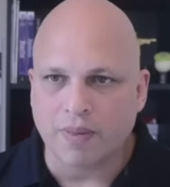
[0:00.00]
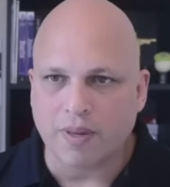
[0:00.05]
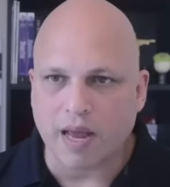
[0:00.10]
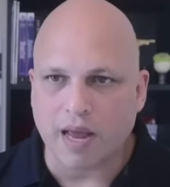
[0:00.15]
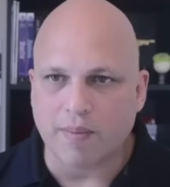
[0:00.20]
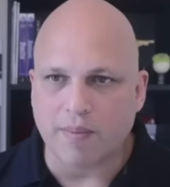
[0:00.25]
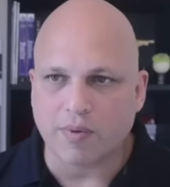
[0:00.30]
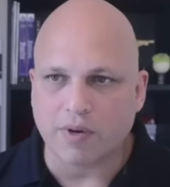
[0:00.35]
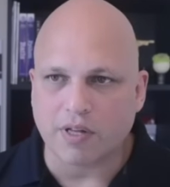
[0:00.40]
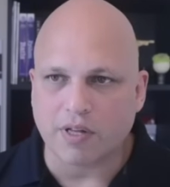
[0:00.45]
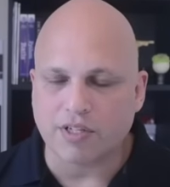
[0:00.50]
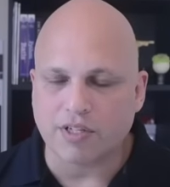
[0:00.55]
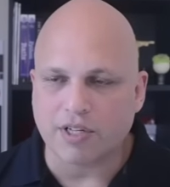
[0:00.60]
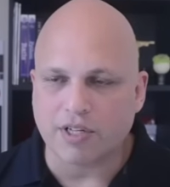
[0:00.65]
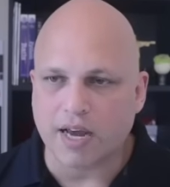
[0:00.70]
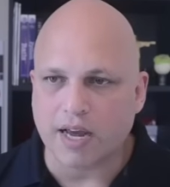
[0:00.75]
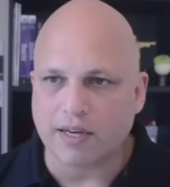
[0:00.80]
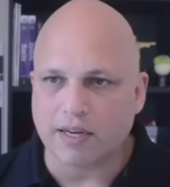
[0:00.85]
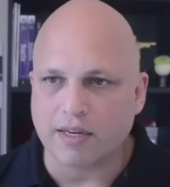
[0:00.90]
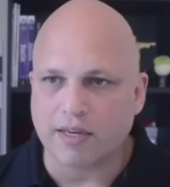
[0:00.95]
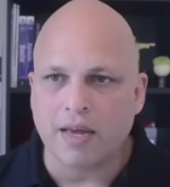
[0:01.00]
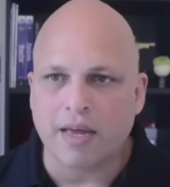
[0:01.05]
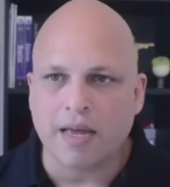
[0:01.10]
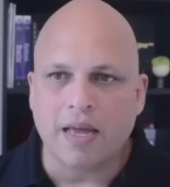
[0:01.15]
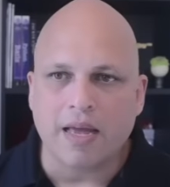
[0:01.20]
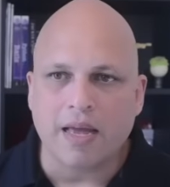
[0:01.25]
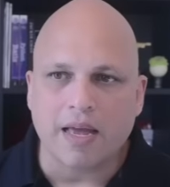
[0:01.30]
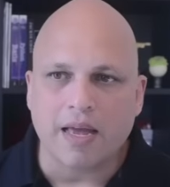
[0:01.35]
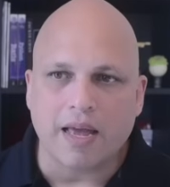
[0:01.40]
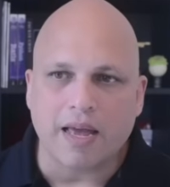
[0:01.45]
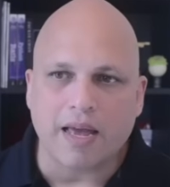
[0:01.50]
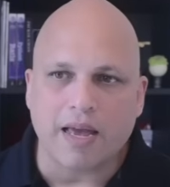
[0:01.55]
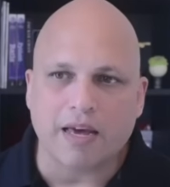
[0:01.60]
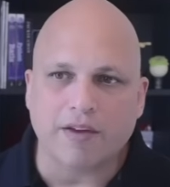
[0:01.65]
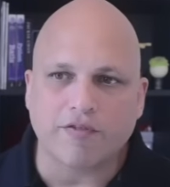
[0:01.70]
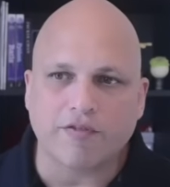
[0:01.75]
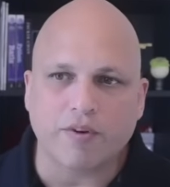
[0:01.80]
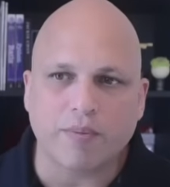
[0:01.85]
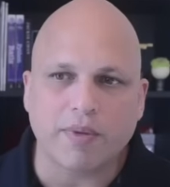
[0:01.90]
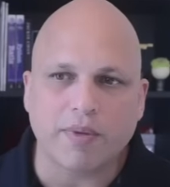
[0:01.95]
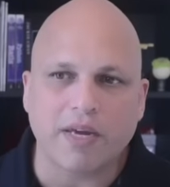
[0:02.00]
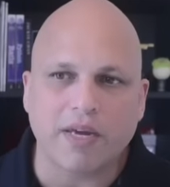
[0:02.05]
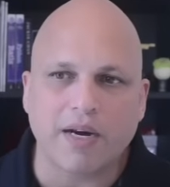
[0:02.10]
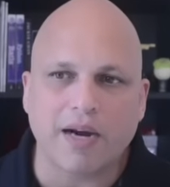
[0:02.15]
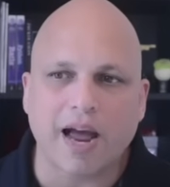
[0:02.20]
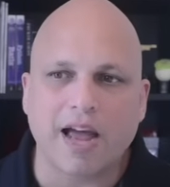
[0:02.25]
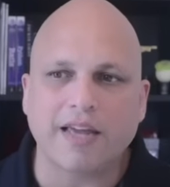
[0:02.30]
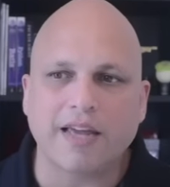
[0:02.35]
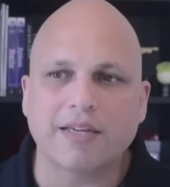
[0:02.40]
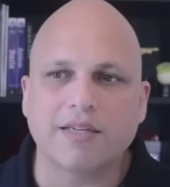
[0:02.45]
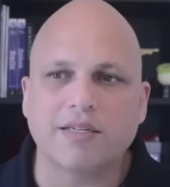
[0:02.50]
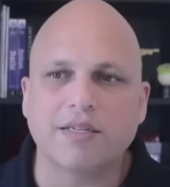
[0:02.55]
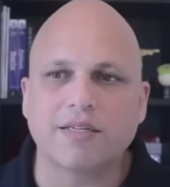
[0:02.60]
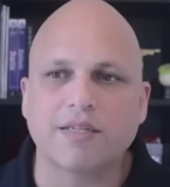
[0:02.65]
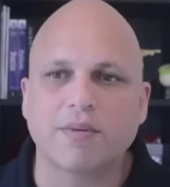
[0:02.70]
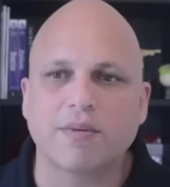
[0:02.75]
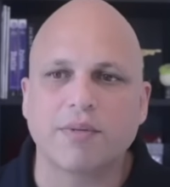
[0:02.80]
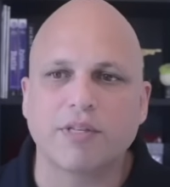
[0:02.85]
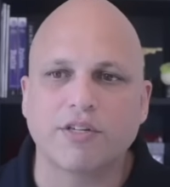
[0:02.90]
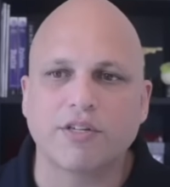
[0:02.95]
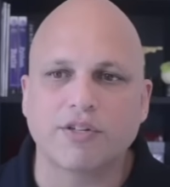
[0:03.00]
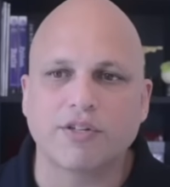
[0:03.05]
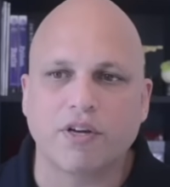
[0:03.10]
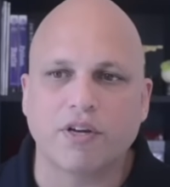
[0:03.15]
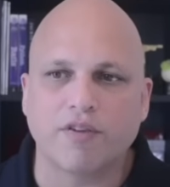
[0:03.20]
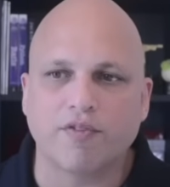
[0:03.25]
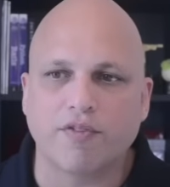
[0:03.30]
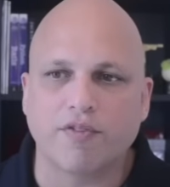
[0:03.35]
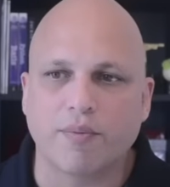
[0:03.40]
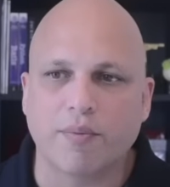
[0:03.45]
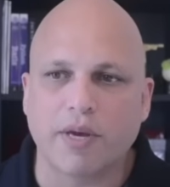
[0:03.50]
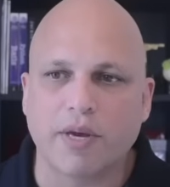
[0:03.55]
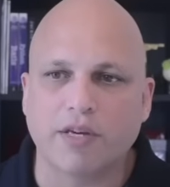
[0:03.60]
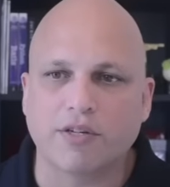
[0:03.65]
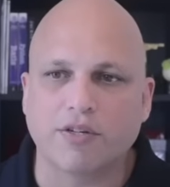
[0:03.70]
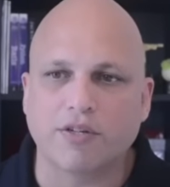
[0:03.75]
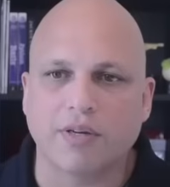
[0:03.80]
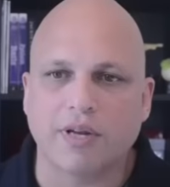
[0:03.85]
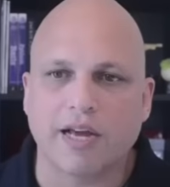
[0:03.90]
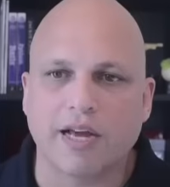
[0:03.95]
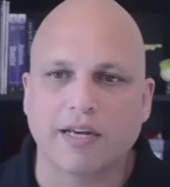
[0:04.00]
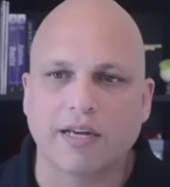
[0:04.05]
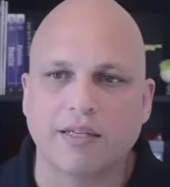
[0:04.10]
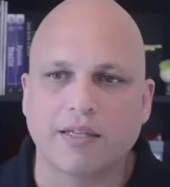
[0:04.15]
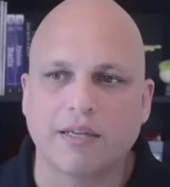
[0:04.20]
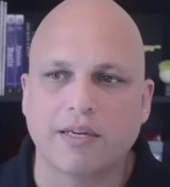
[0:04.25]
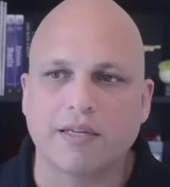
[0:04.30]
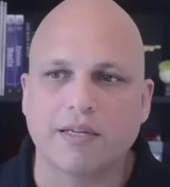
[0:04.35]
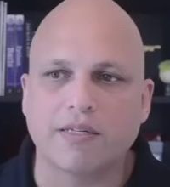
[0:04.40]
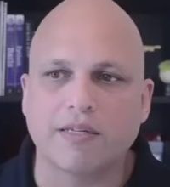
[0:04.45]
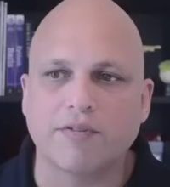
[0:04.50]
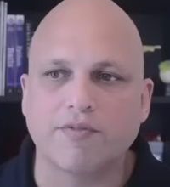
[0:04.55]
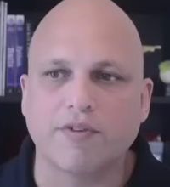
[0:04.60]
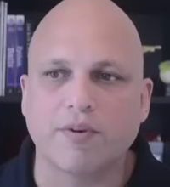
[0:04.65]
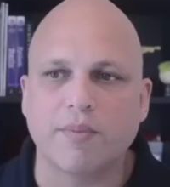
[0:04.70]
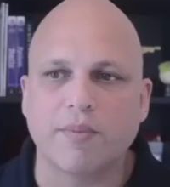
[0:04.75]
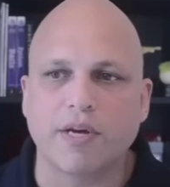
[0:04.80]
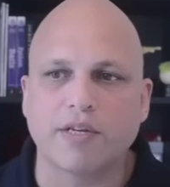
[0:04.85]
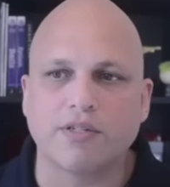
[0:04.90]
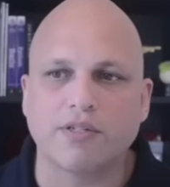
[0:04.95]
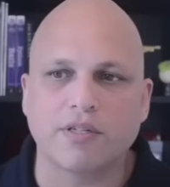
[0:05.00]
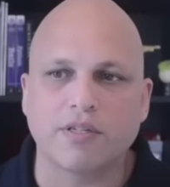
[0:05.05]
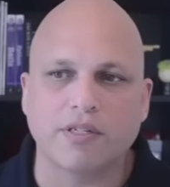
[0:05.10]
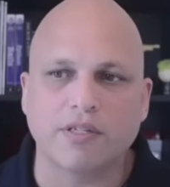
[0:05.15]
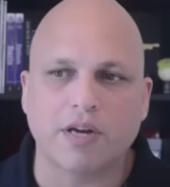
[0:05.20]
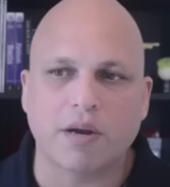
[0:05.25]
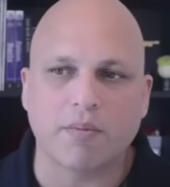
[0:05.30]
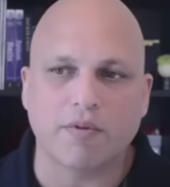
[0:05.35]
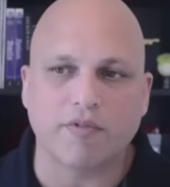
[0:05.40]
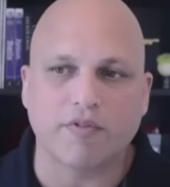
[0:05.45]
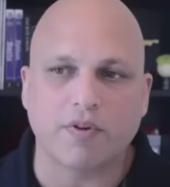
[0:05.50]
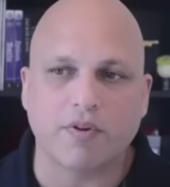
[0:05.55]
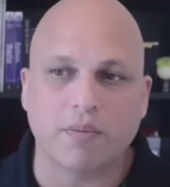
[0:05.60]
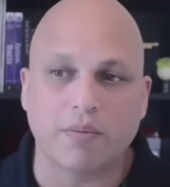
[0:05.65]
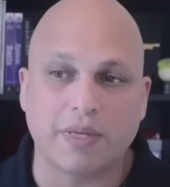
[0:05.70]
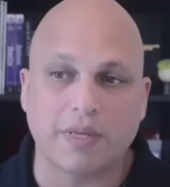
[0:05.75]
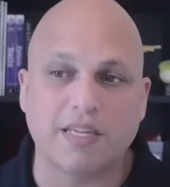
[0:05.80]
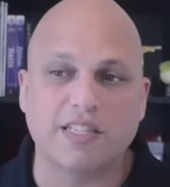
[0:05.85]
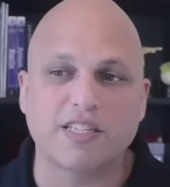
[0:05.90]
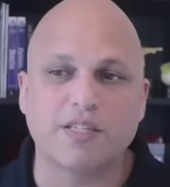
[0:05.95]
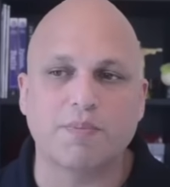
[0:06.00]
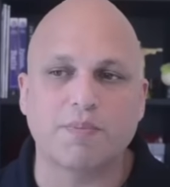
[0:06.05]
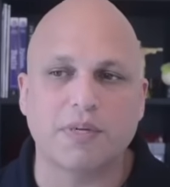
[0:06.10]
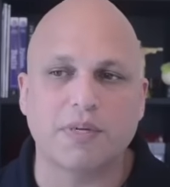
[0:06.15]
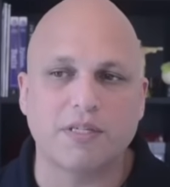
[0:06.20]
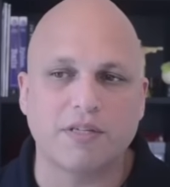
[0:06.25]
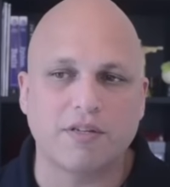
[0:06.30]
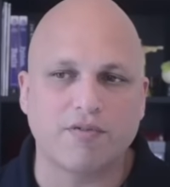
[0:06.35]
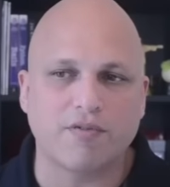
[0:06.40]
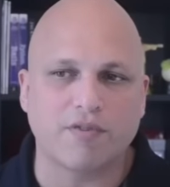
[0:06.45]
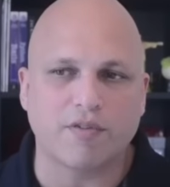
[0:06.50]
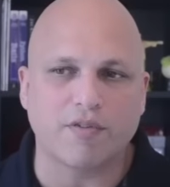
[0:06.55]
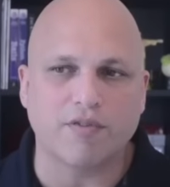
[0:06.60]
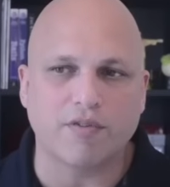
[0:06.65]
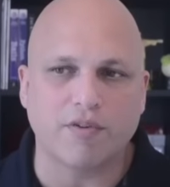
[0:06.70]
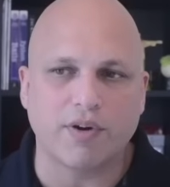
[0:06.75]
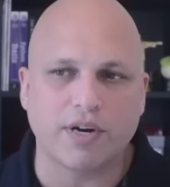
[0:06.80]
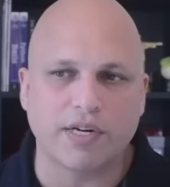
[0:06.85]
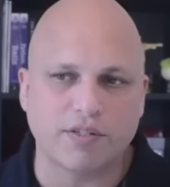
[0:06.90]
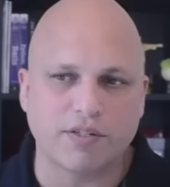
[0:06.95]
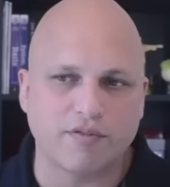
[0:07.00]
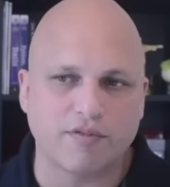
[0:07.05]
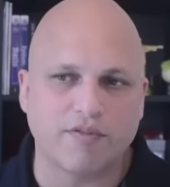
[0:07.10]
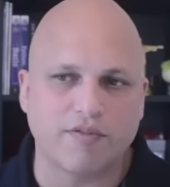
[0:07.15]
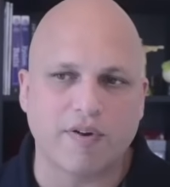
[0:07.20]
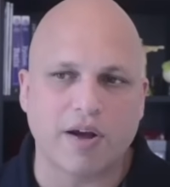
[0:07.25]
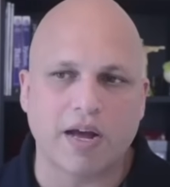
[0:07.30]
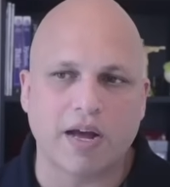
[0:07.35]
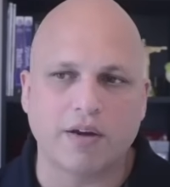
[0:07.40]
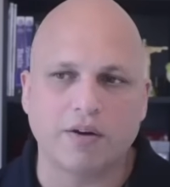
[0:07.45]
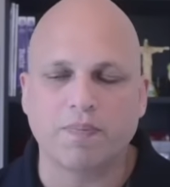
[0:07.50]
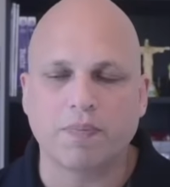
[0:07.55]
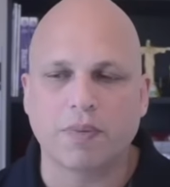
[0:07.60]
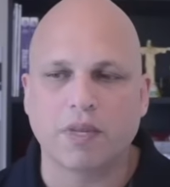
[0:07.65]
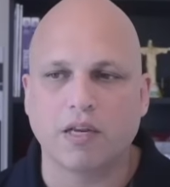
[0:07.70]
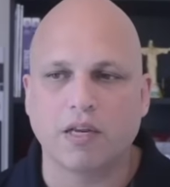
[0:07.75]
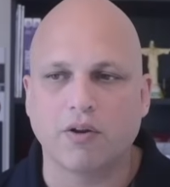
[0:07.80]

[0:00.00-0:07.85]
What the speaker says: I'm not checking. And from here, I can see some additional information, like this information is coming from this specific configuration file,